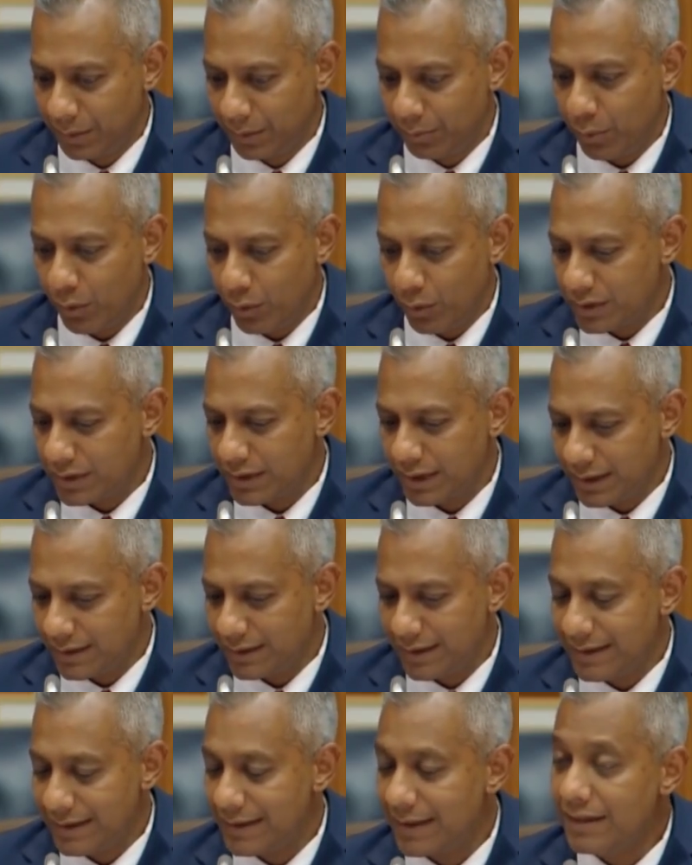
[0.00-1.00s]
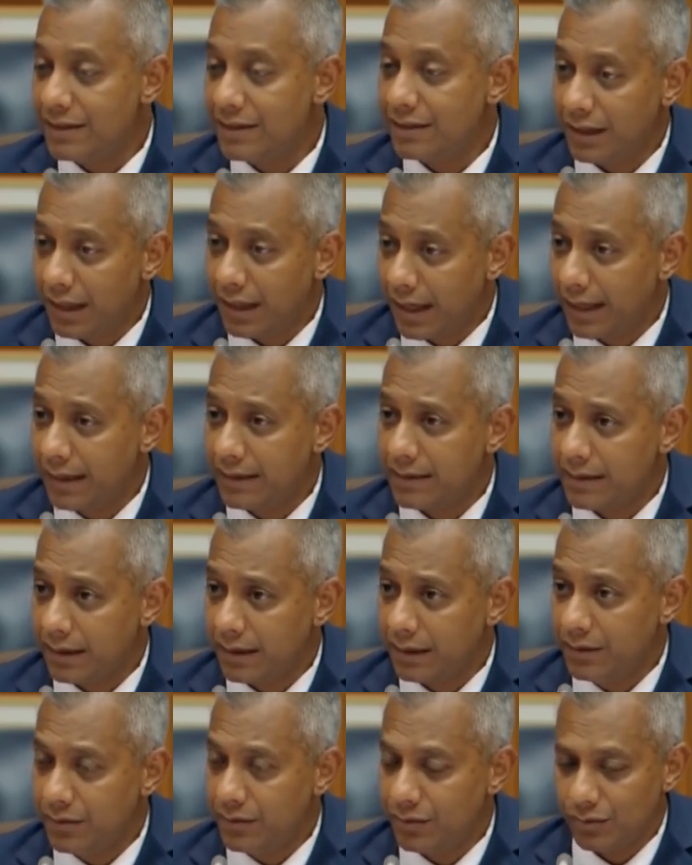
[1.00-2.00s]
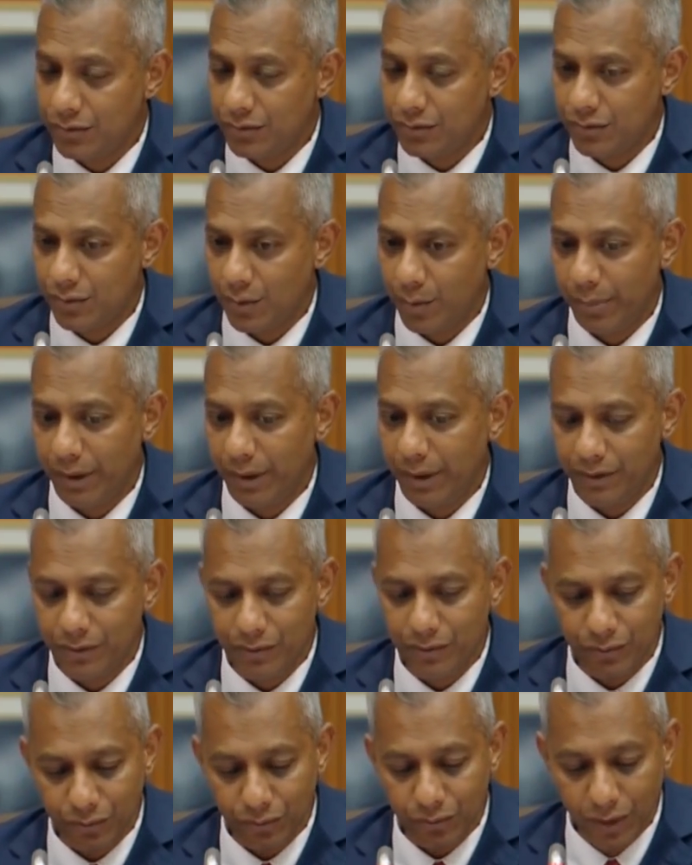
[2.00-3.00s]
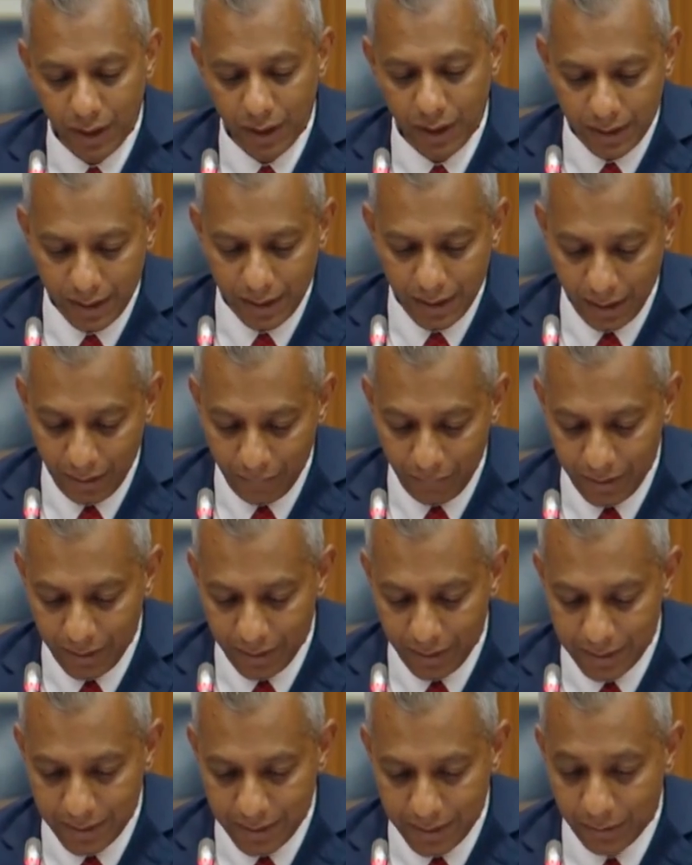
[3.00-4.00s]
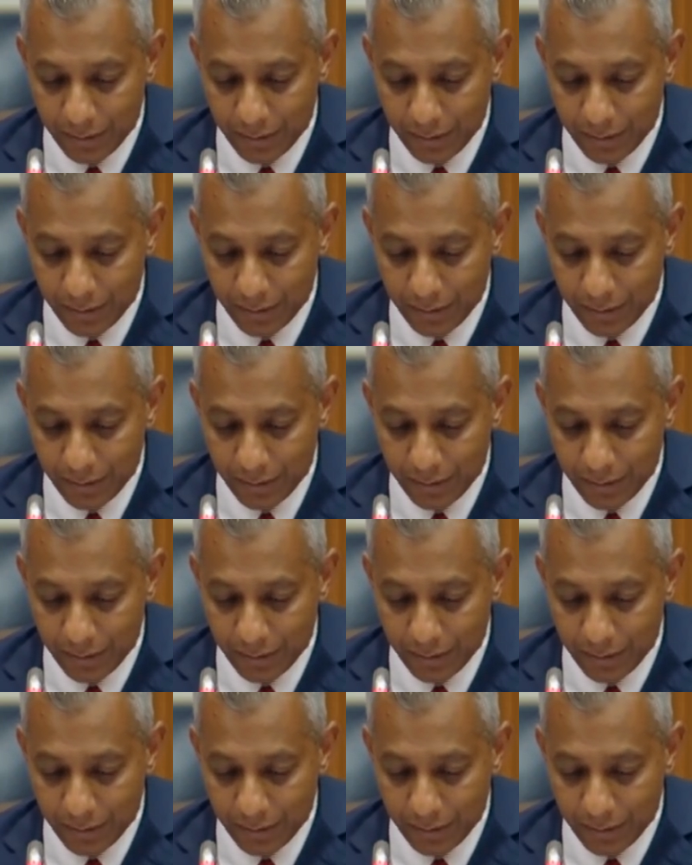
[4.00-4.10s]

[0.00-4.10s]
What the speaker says: reports that sensationalize the issues compared to the evidence